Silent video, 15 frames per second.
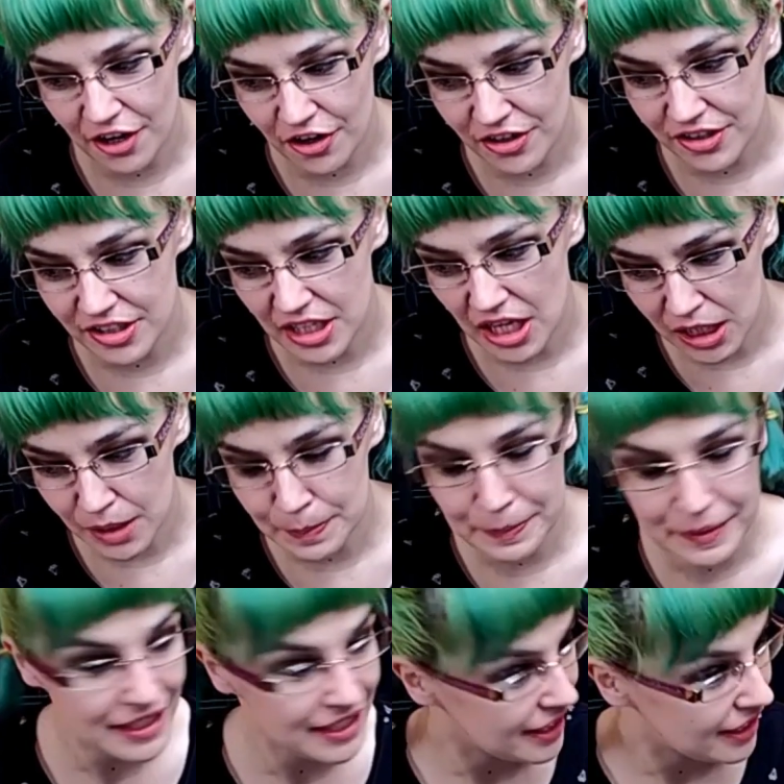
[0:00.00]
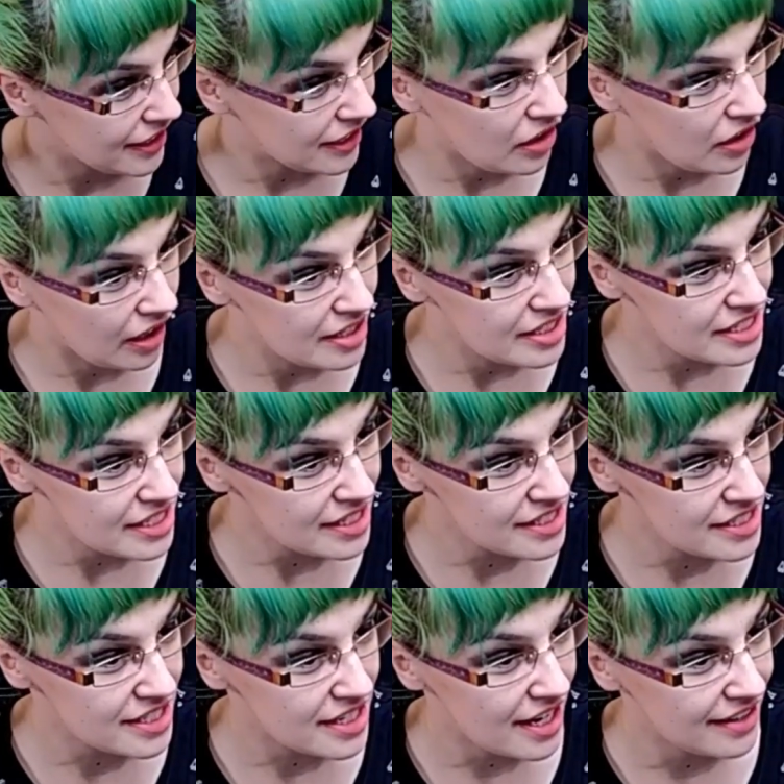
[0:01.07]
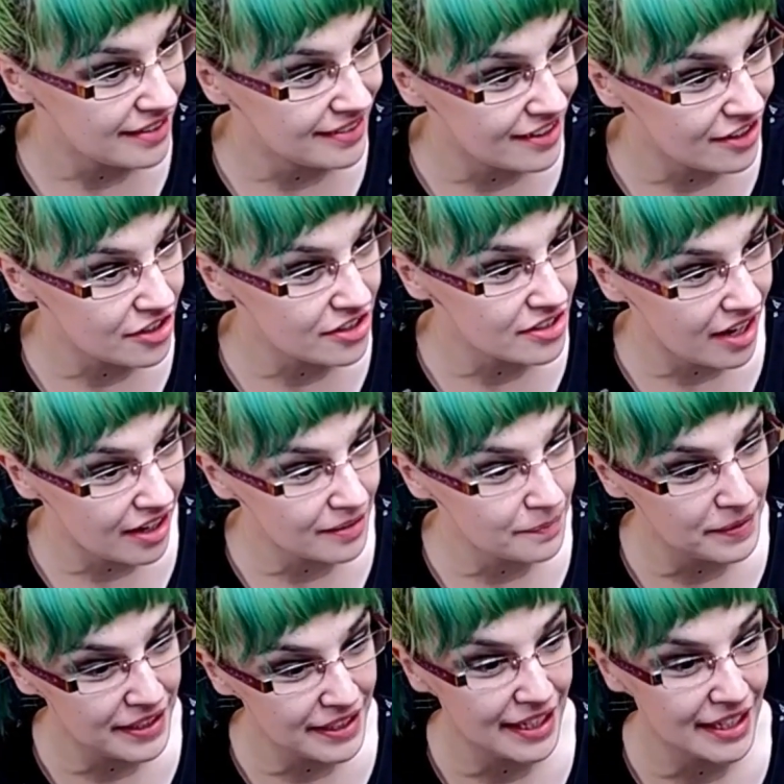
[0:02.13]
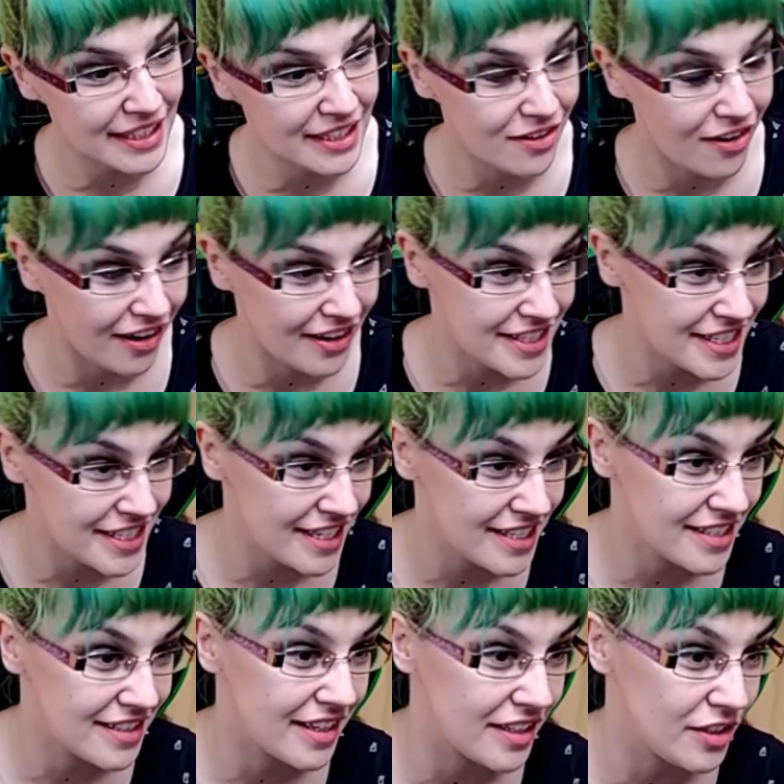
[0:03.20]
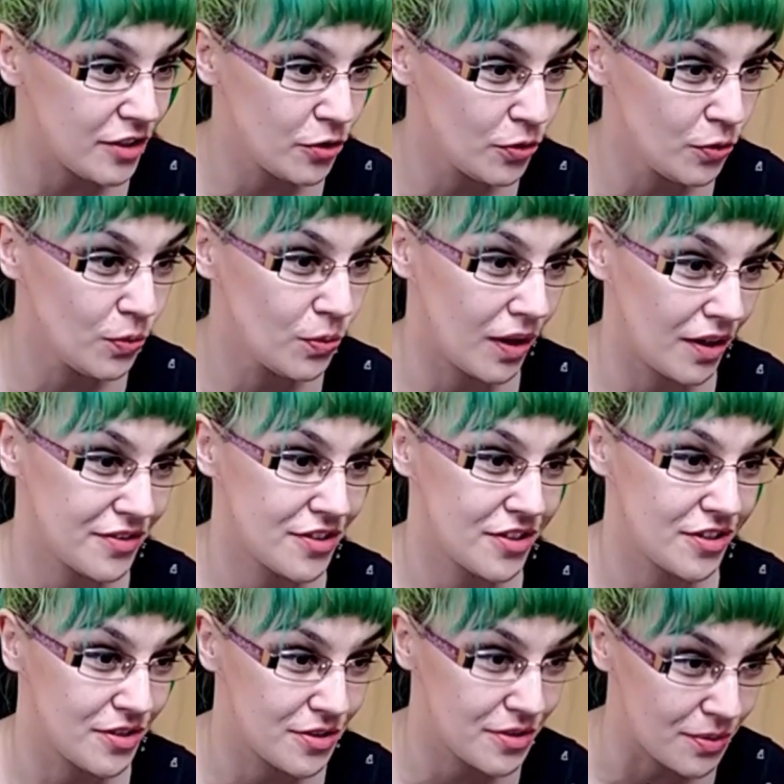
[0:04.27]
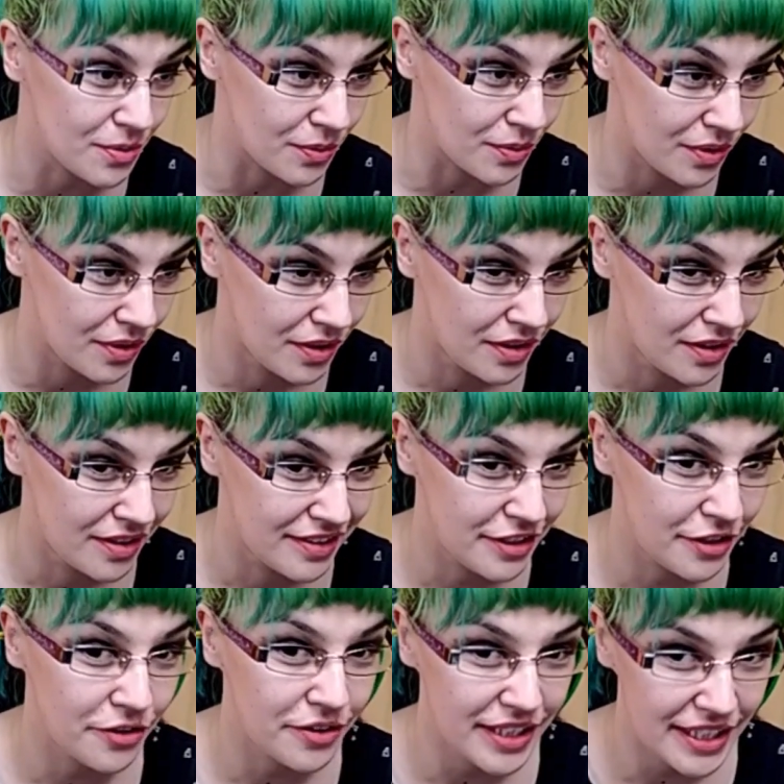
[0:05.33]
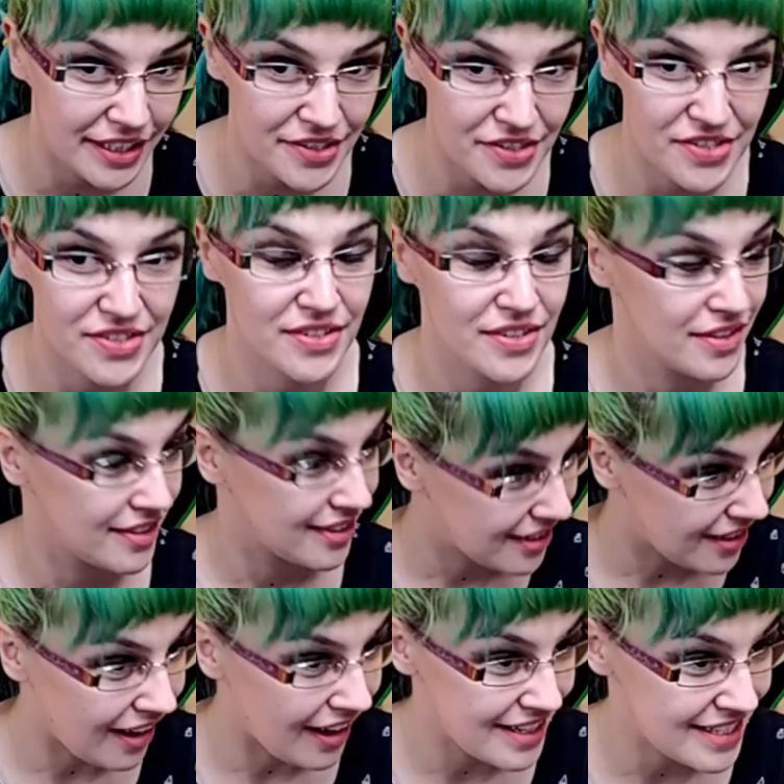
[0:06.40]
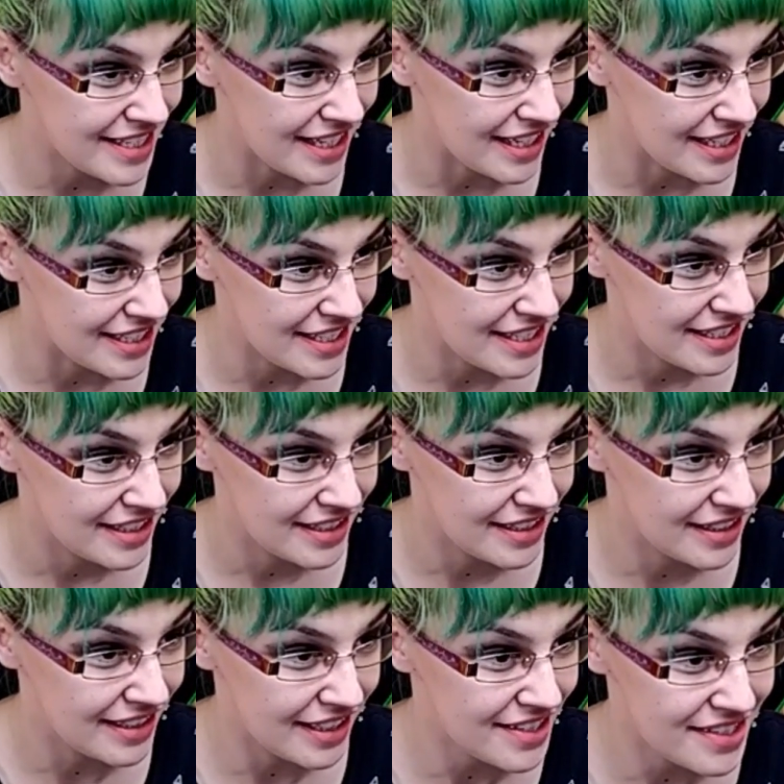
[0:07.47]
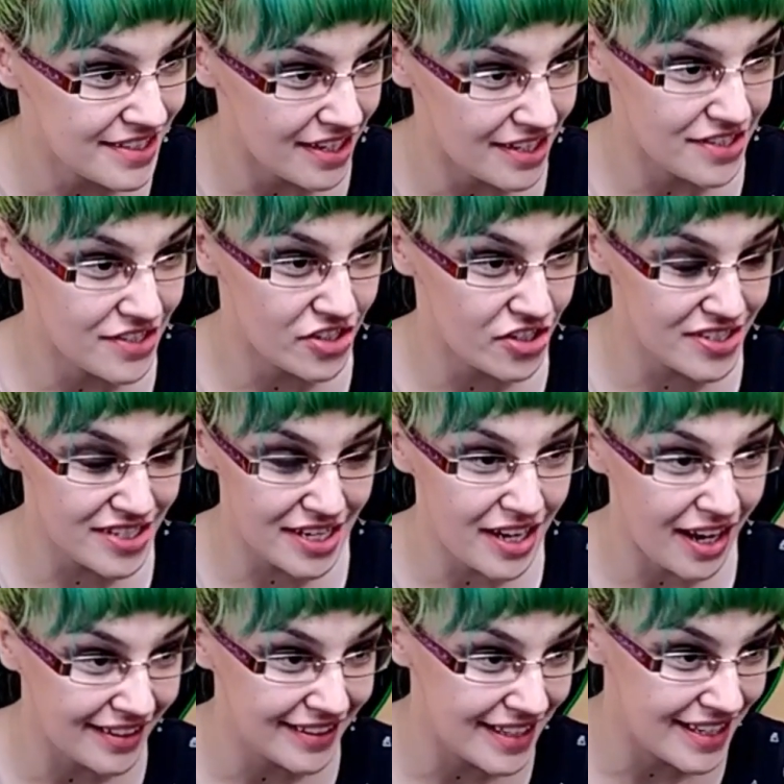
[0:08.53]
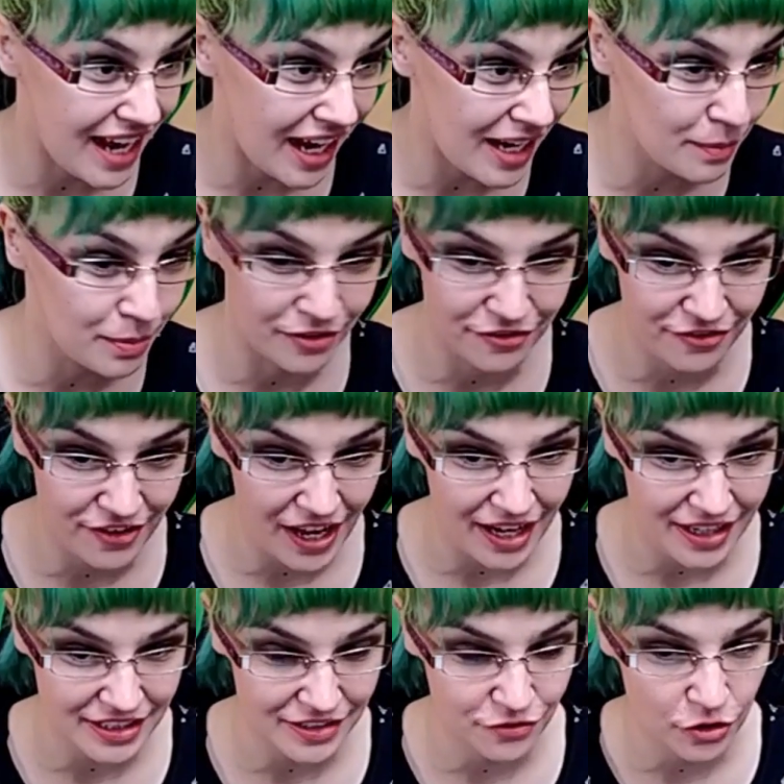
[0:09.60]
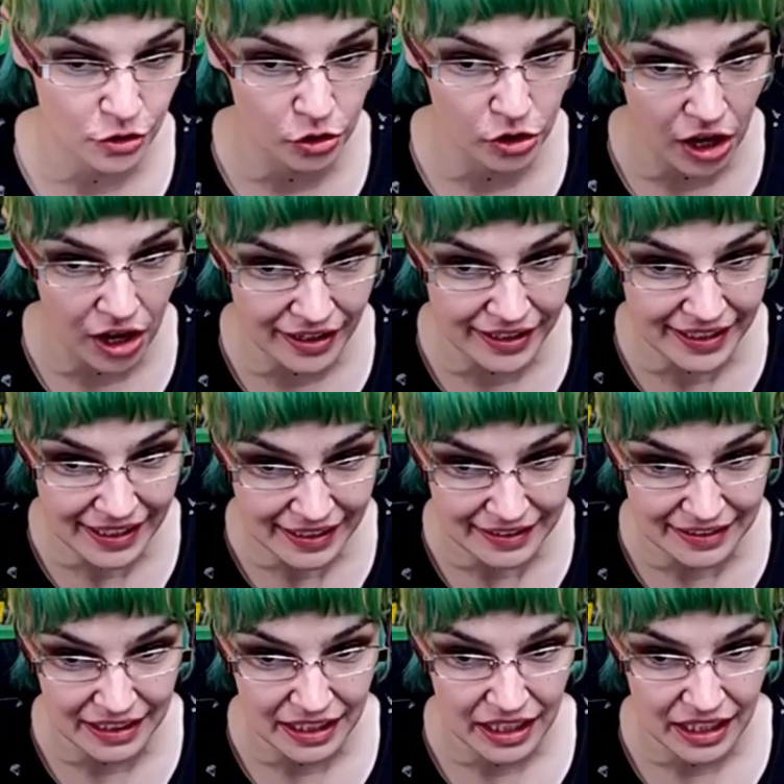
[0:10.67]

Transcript: not being any content and there not being any content that you want to do. There is content. It's just an undeniable fact. If you log in,